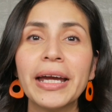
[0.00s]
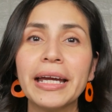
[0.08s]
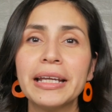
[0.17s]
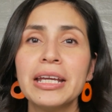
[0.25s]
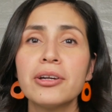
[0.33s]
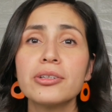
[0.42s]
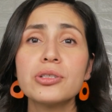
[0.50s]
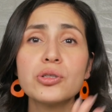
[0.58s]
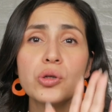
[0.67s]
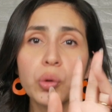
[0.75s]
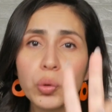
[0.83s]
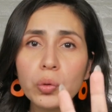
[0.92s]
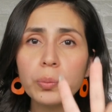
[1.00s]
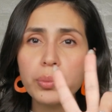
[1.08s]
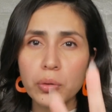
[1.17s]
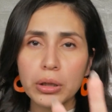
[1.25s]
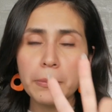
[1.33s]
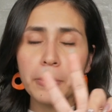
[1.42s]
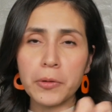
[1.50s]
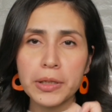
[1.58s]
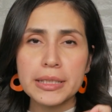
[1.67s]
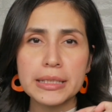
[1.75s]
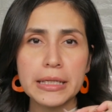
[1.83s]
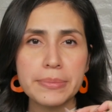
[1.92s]
and here are 2 beauty
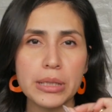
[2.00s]
bonus tips